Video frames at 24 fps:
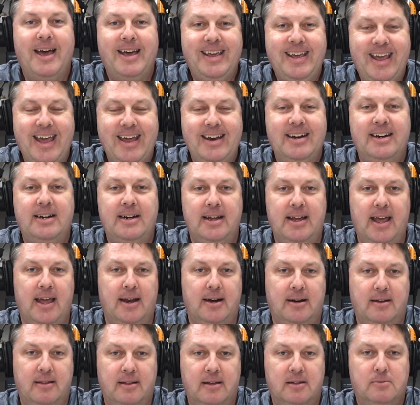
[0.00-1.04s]
again and
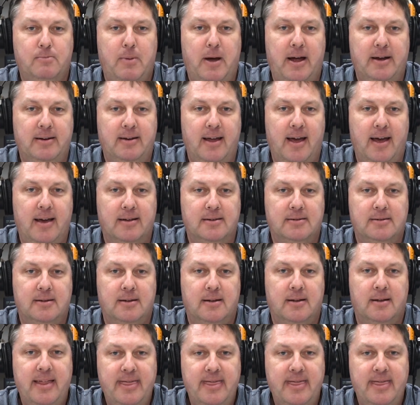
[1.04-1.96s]
again in this podcast.